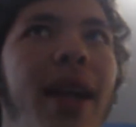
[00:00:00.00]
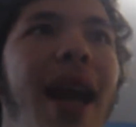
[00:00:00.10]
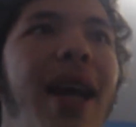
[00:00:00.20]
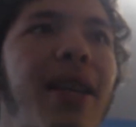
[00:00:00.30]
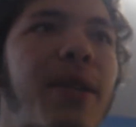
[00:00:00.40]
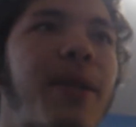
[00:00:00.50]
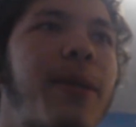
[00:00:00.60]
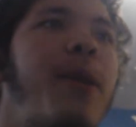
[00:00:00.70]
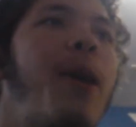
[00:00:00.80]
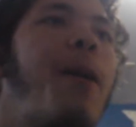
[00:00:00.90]
Nice.
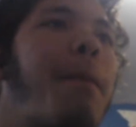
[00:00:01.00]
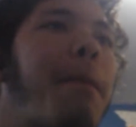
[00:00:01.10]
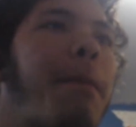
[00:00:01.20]
So,